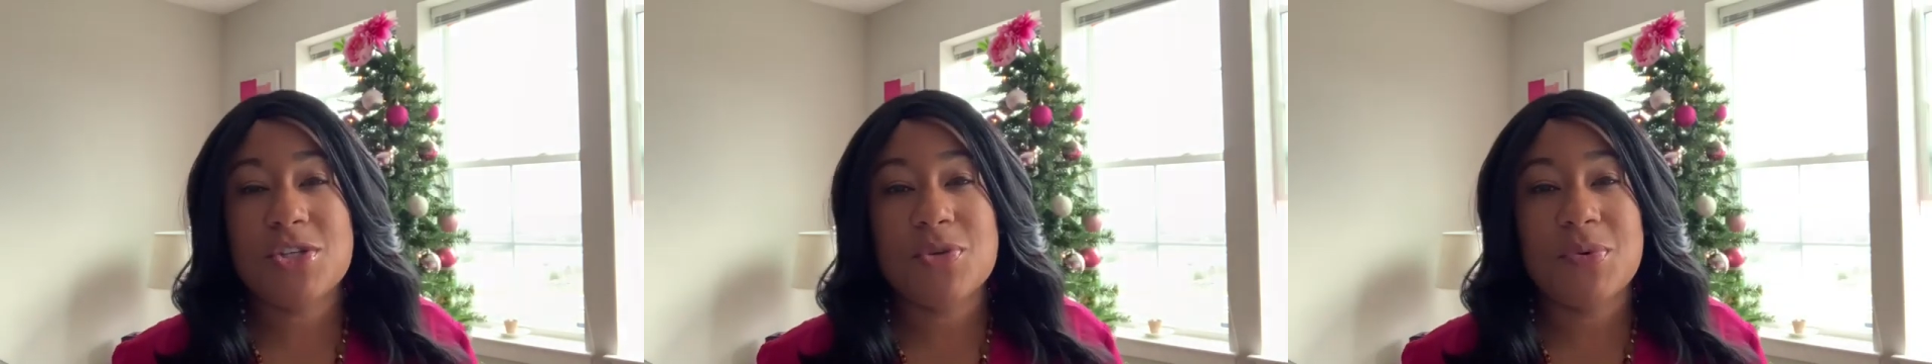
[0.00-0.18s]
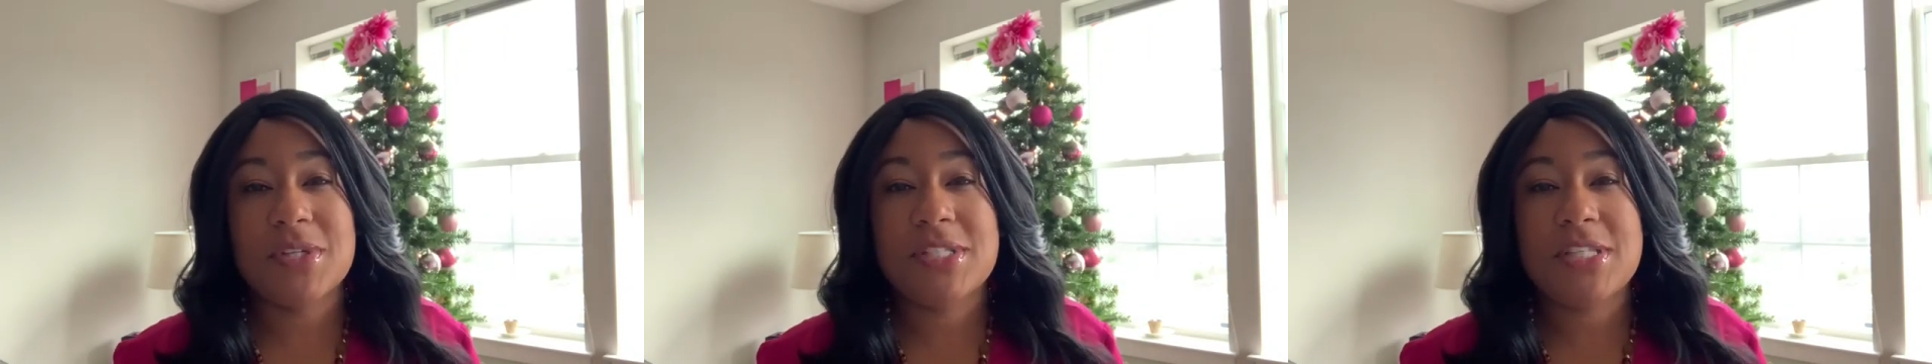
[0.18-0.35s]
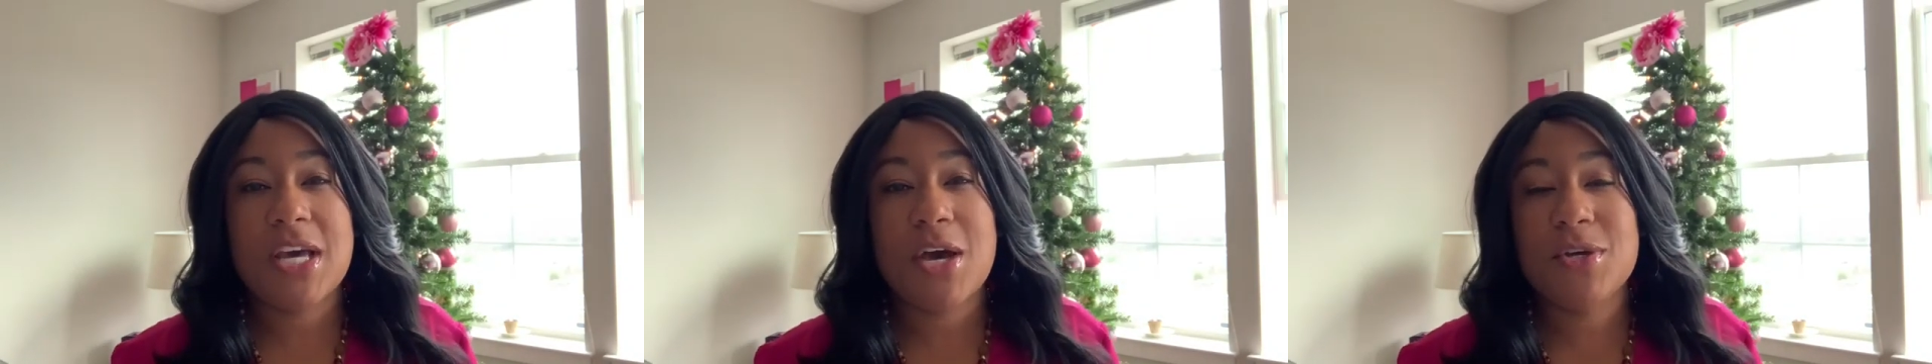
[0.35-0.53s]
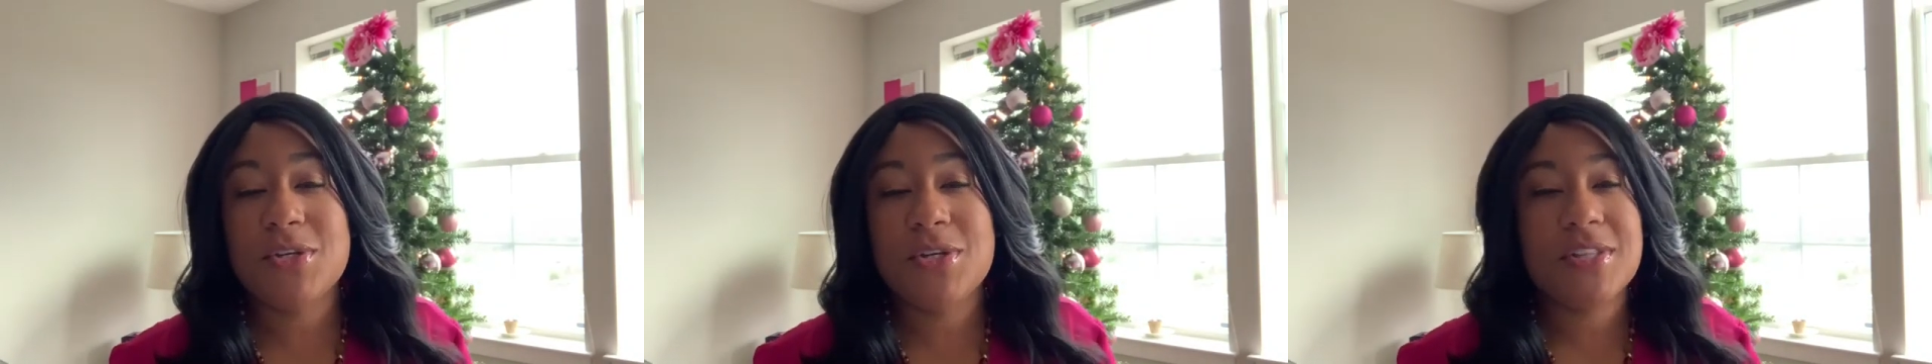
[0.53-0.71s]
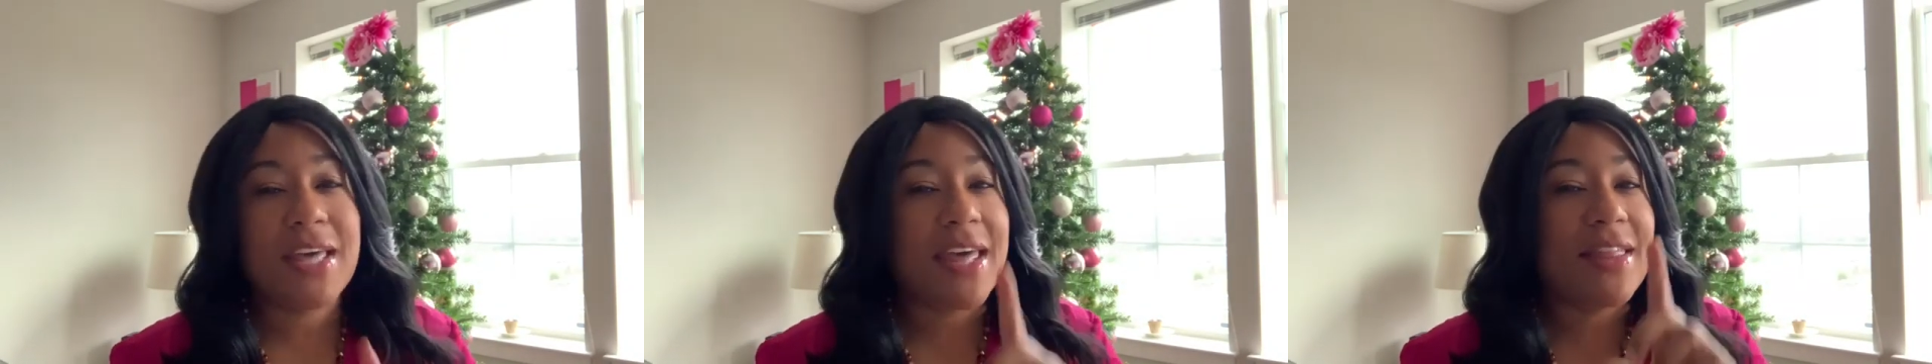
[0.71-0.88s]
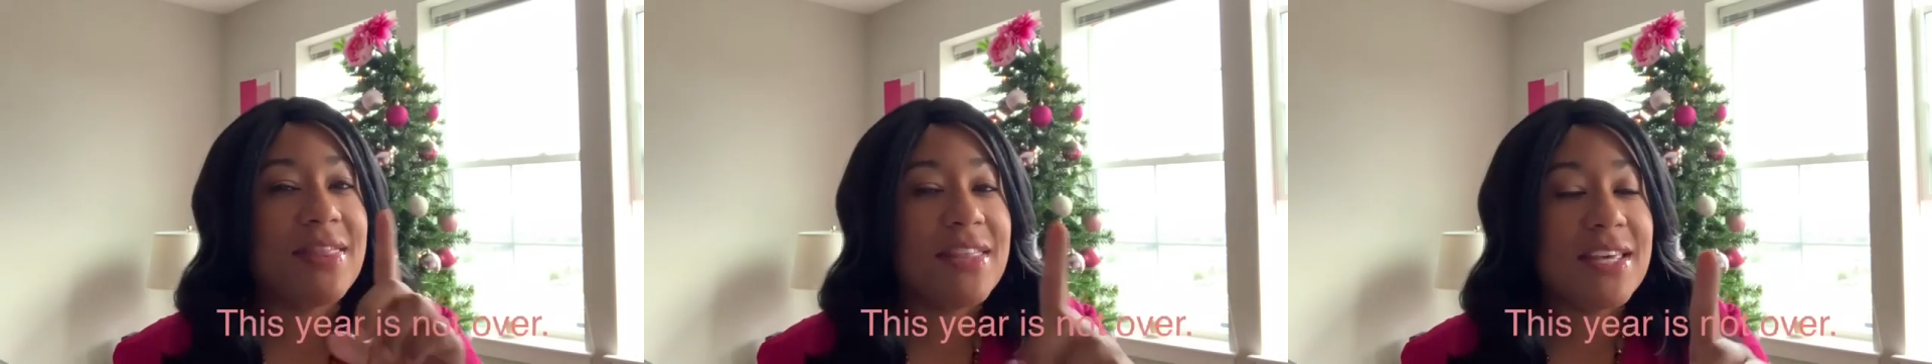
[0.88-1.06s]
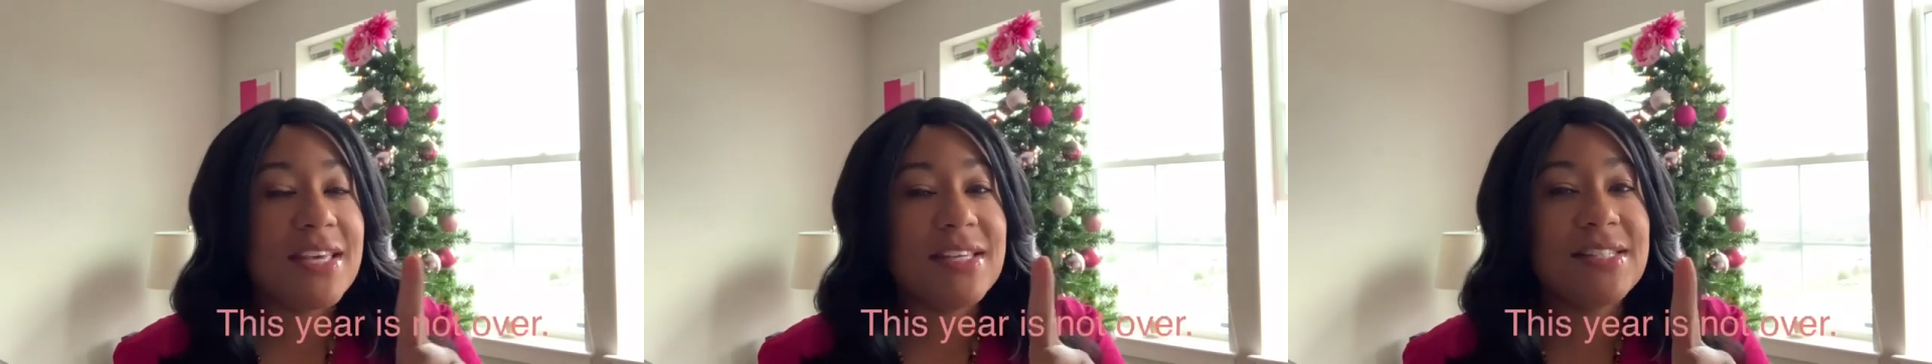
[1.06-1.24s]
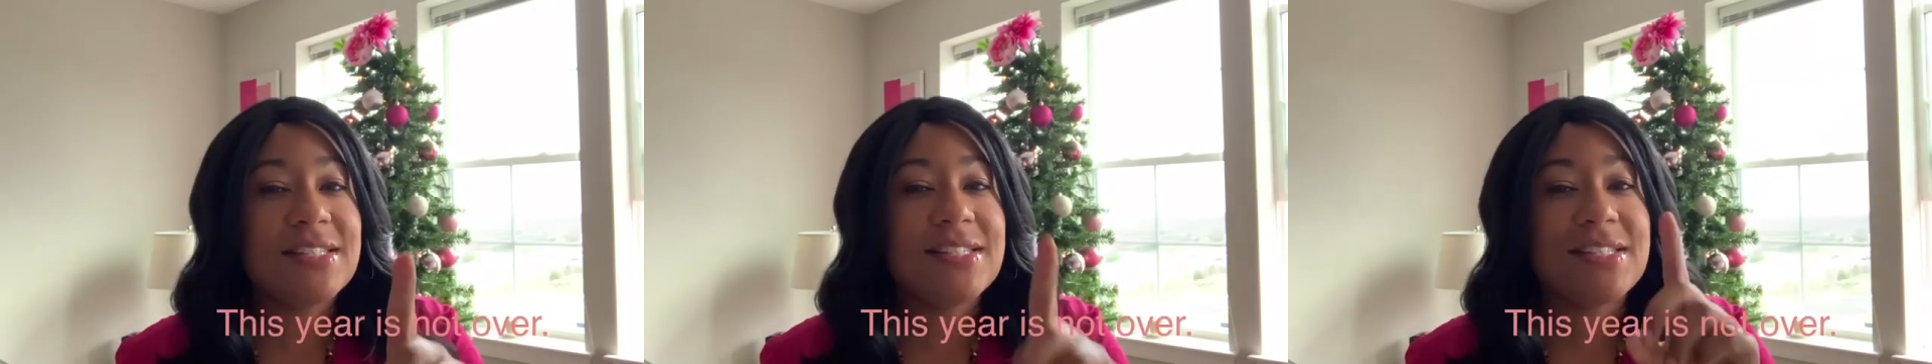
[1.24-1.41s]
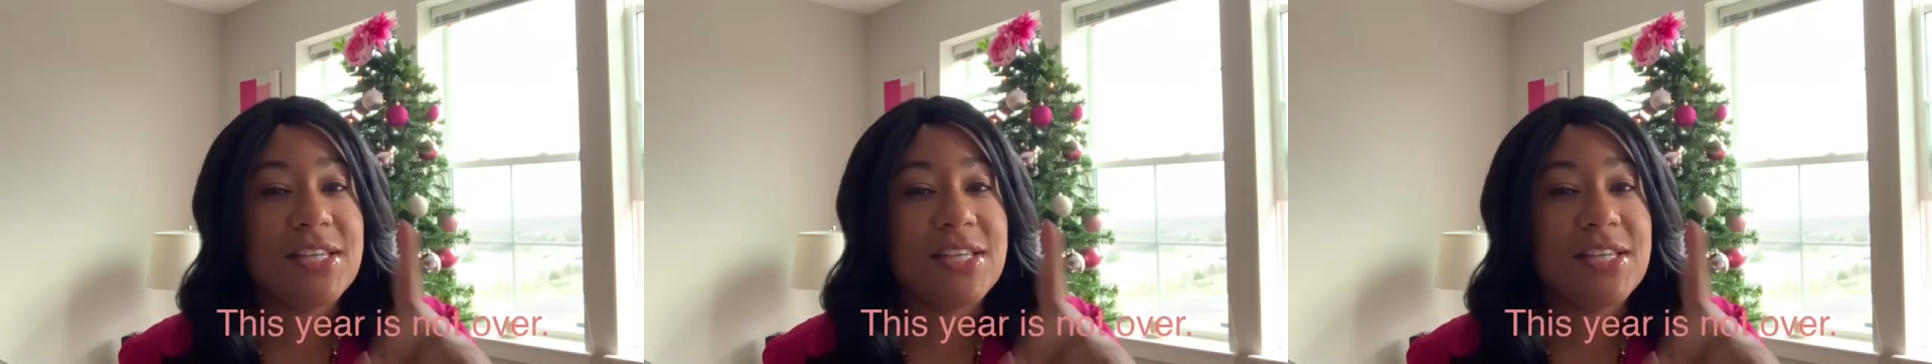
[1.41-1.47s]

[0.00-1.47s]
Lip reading: you and tell you that this